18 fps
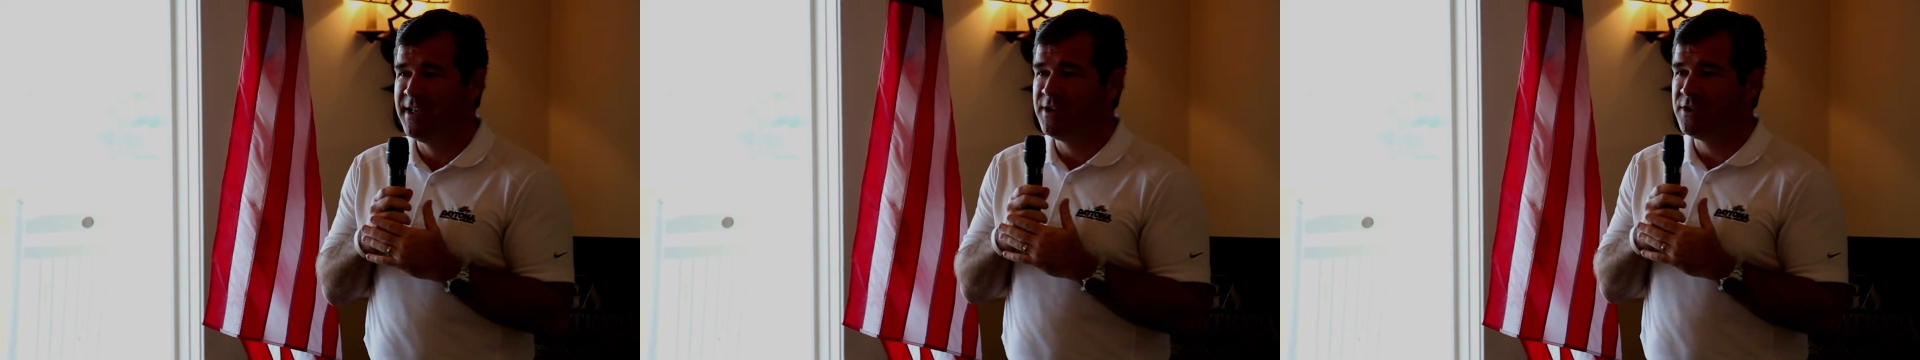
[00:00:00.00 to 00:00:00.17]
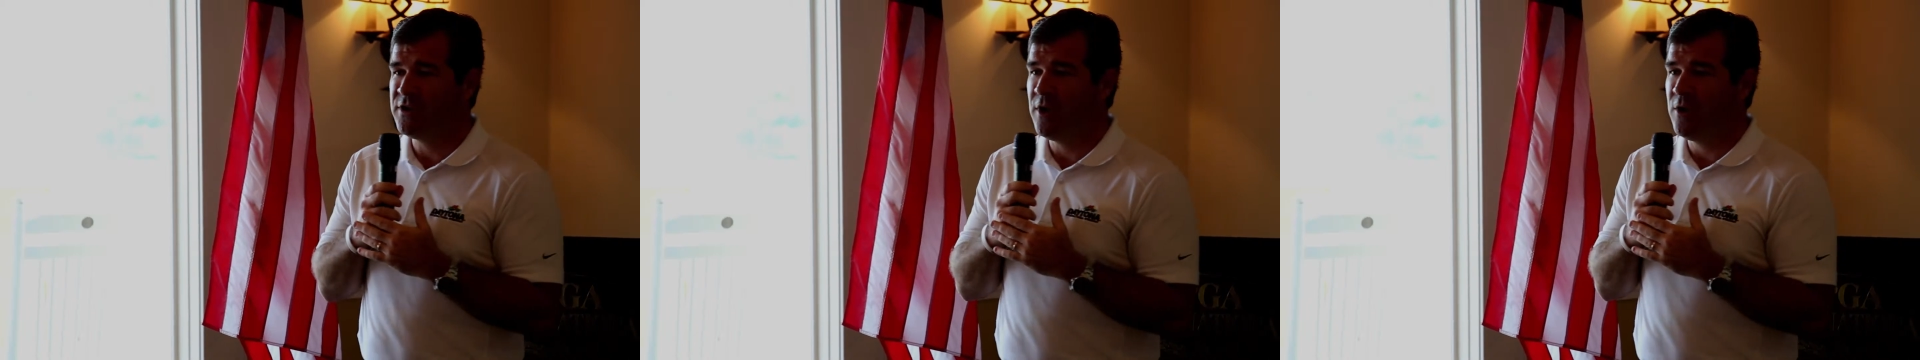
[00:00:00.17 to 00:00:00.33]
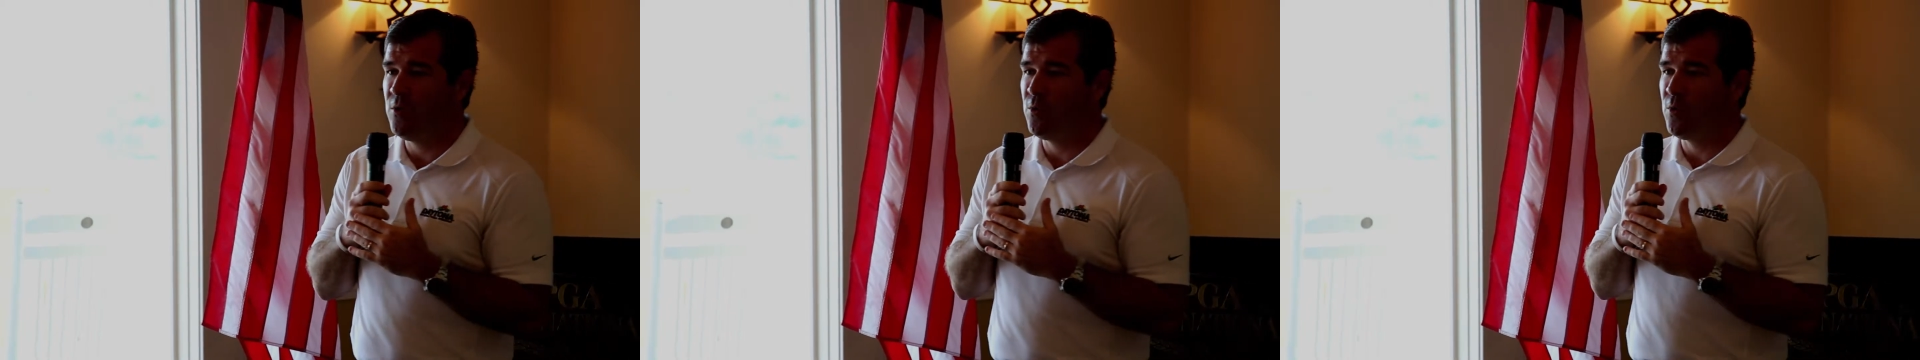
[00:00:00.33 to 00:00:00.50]

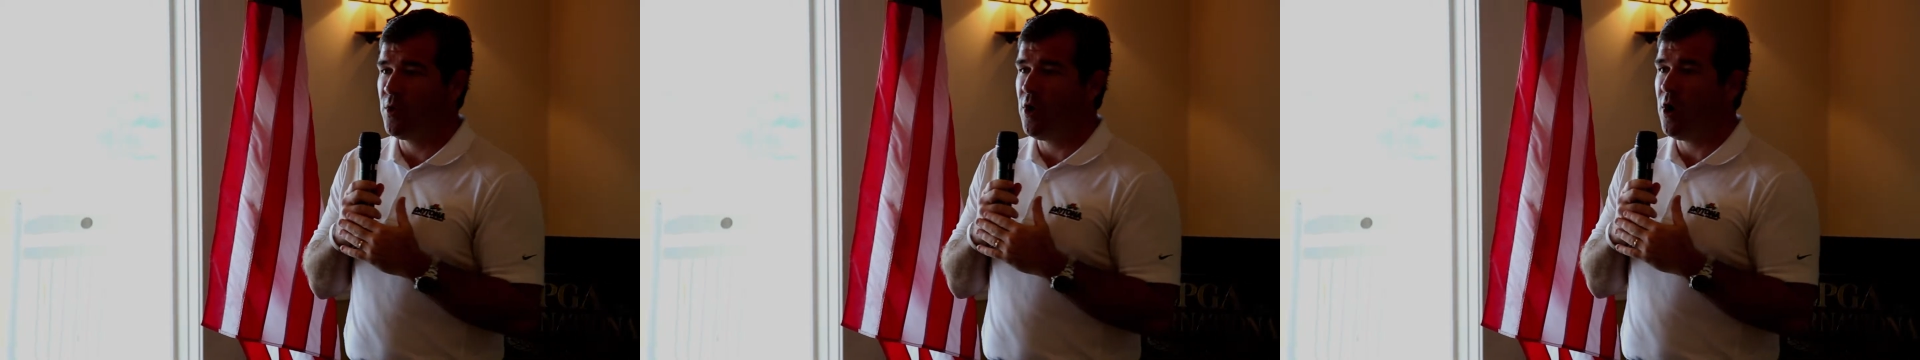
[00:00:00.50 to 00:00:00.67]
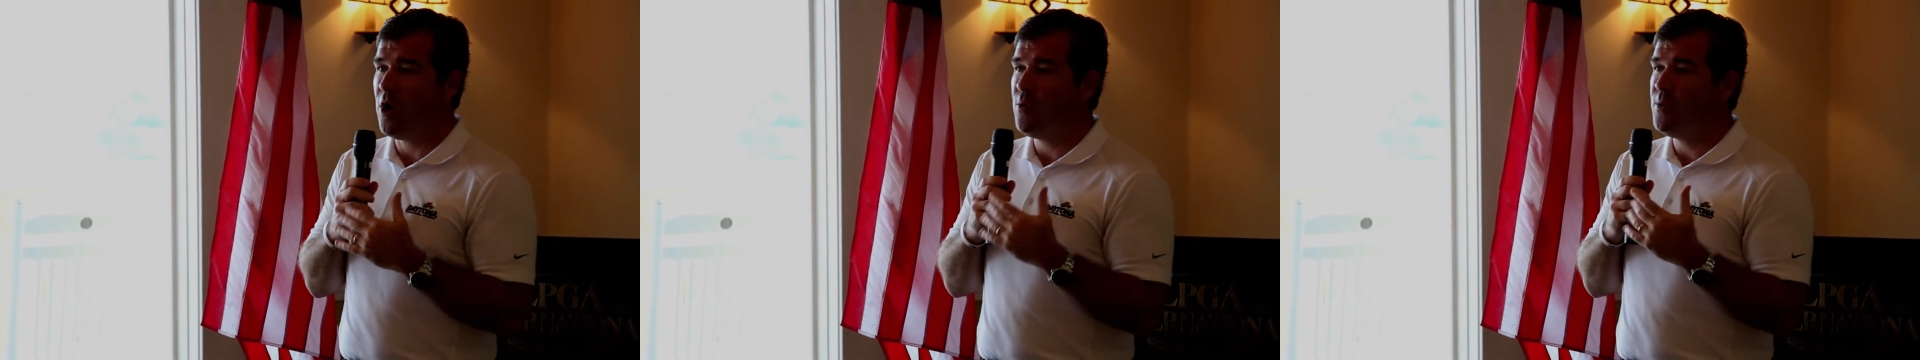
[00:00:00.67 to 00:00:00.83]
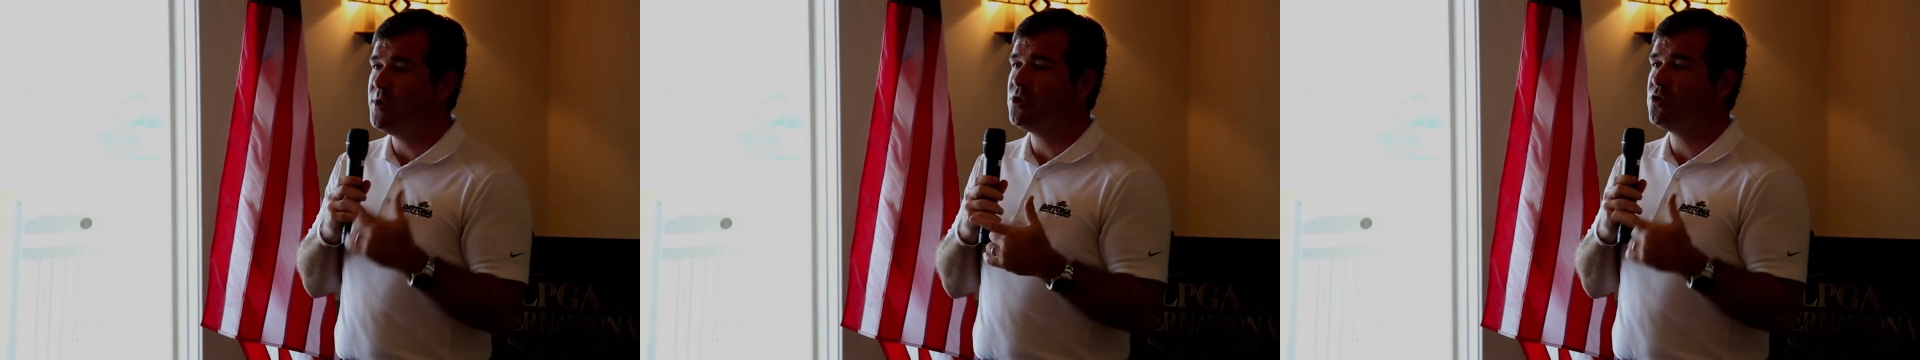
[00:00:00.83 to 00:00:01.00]
So we're
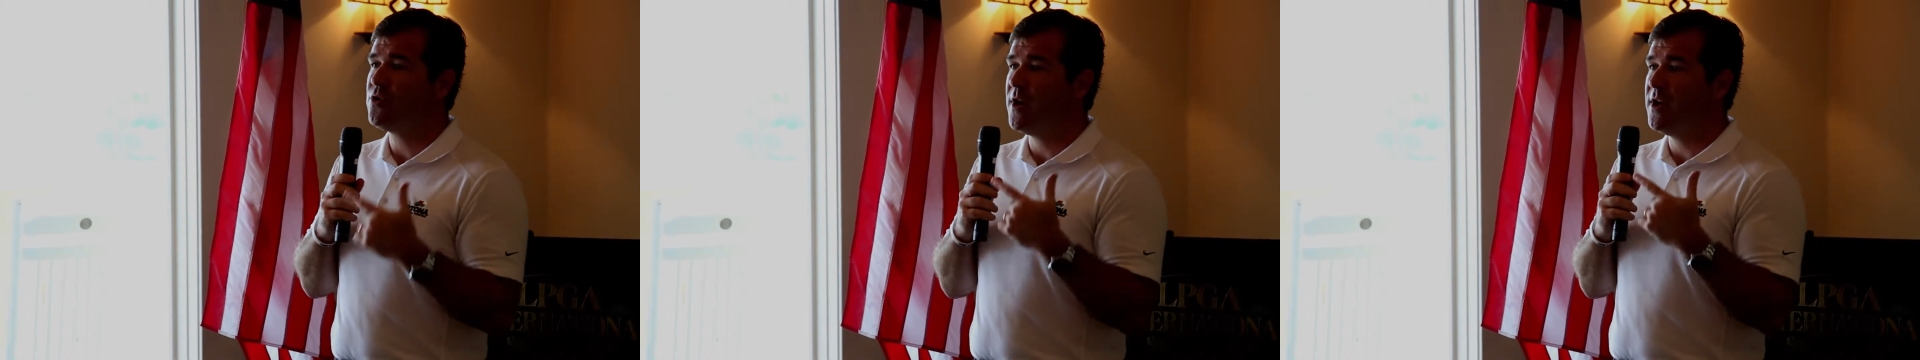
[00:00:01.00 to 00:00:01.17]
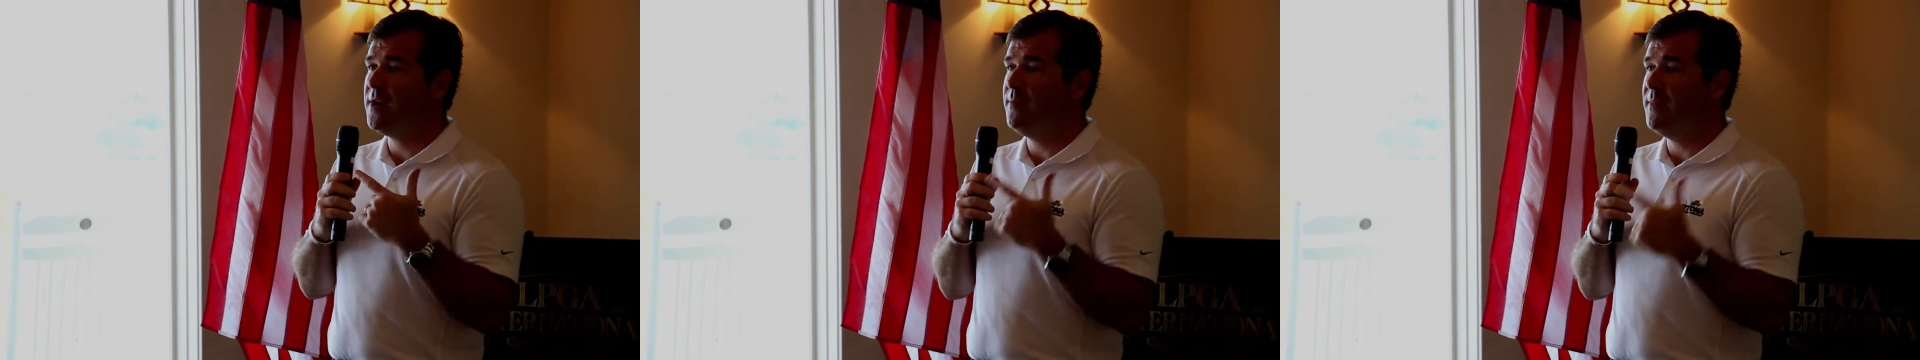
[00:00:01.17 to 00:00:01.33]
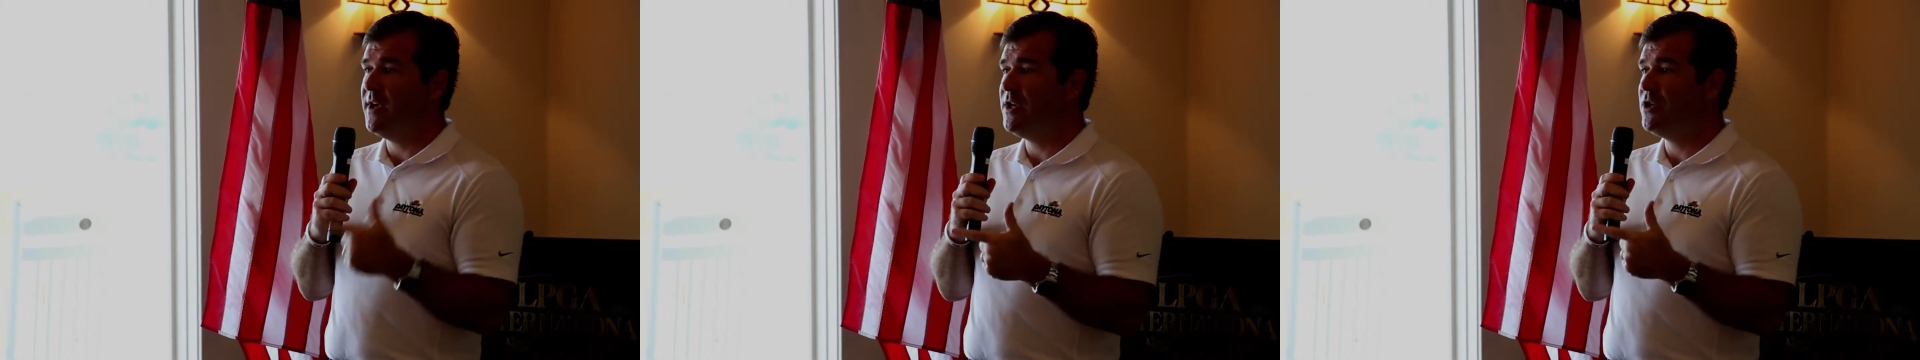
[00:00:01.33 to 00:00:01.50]
always
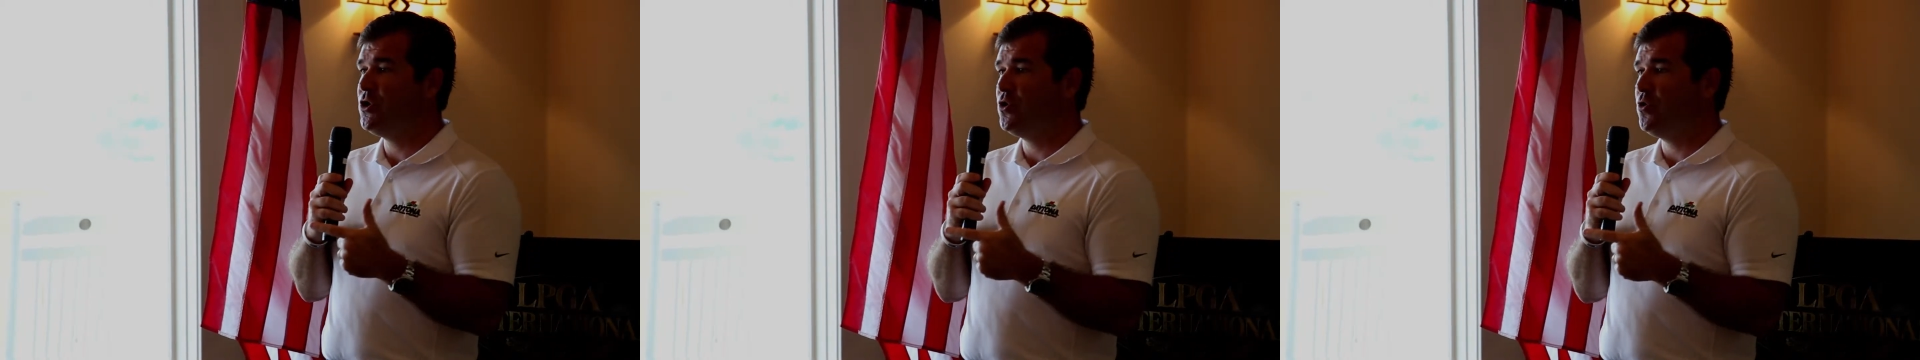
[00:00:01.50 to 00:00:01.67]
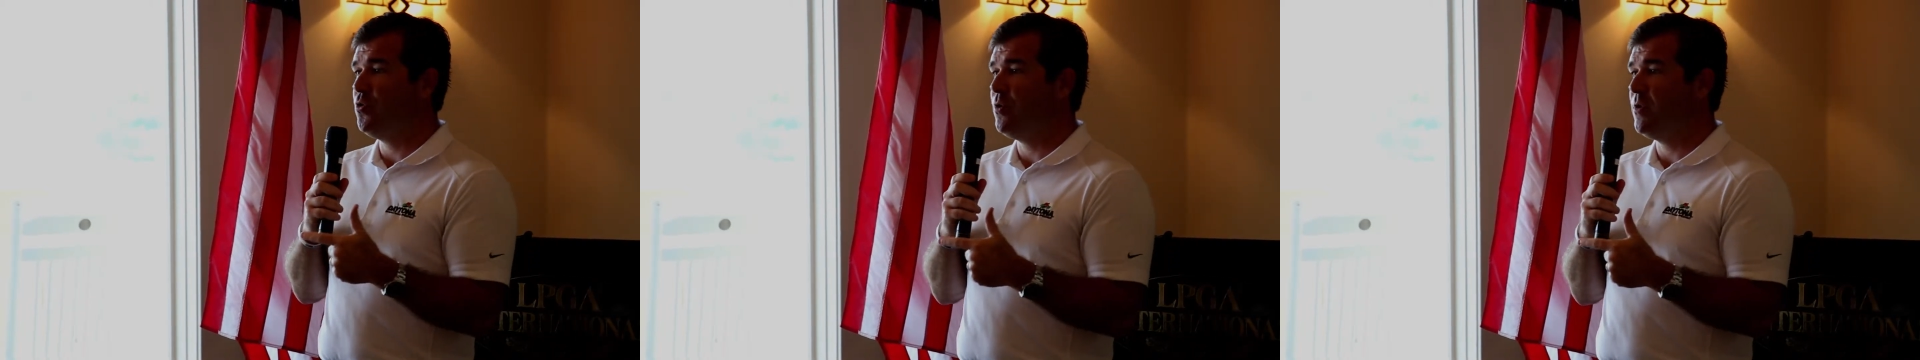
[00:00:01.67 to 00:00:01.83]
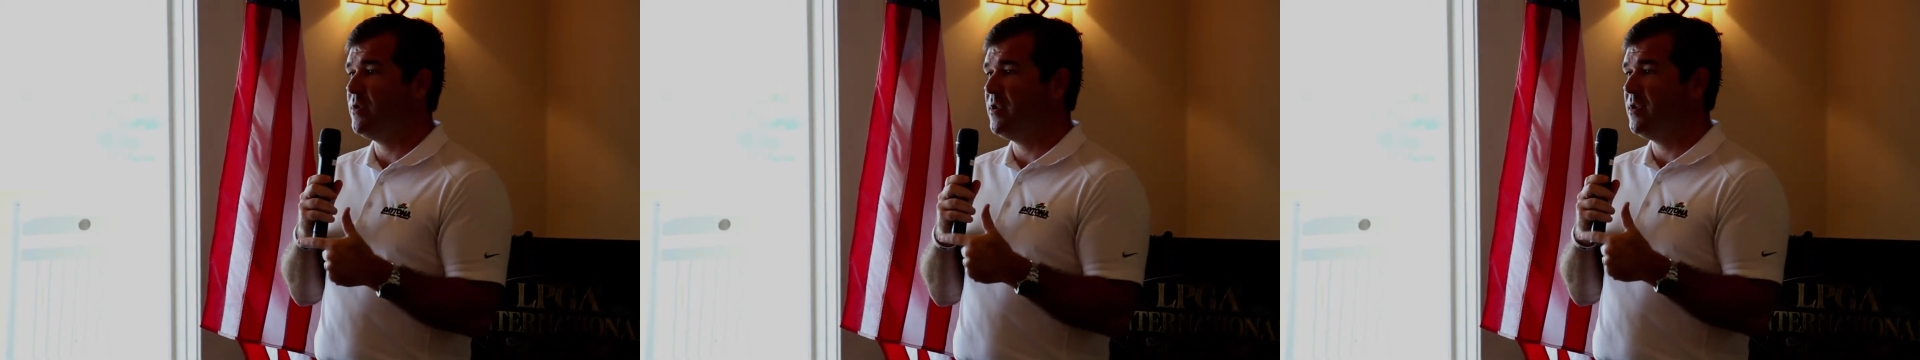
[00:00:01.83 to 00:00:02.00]
trying to make
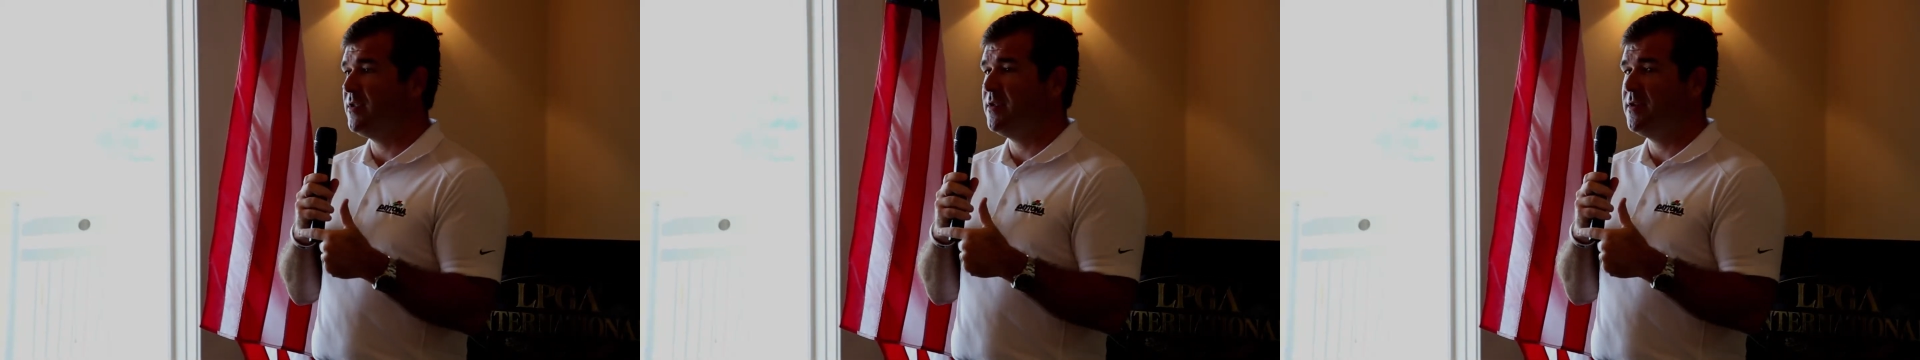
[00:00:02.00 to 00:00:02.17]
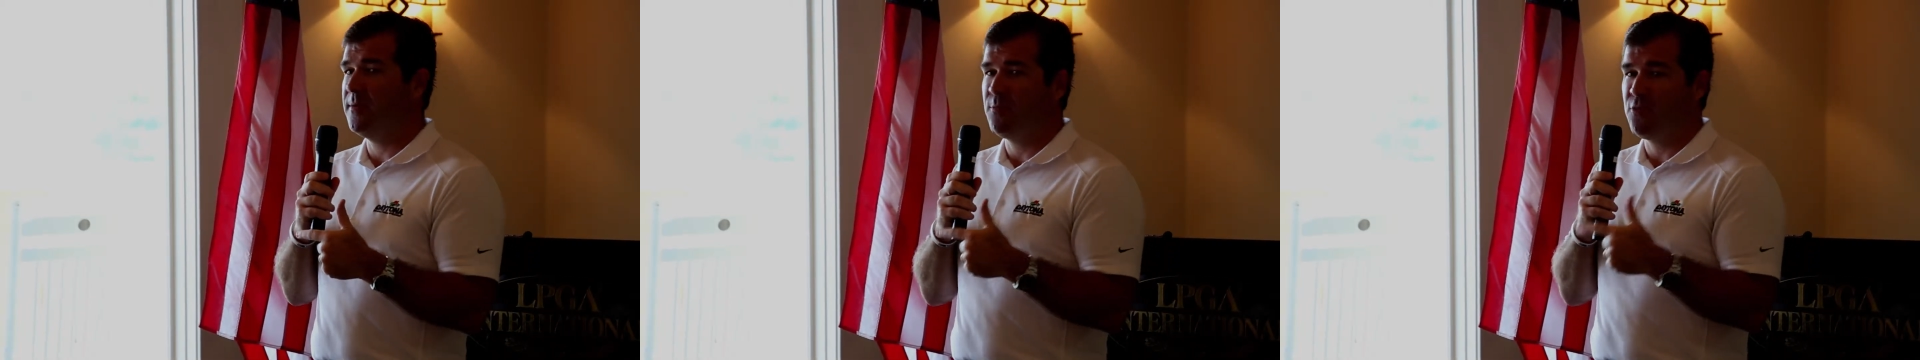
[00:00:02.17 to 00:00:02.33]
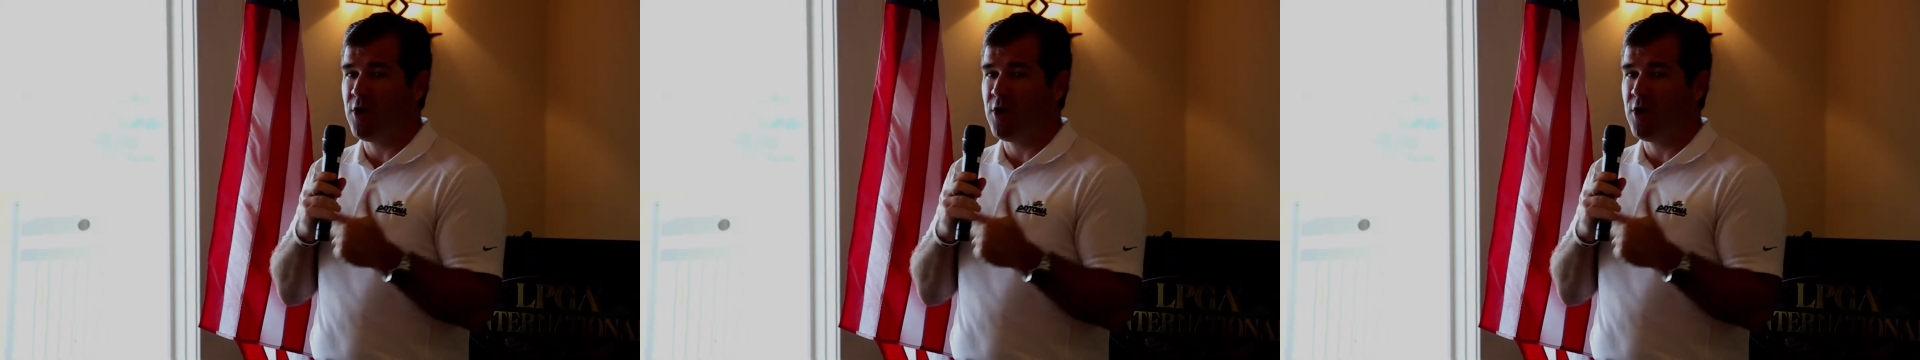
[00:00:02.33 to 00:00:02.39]
sure that the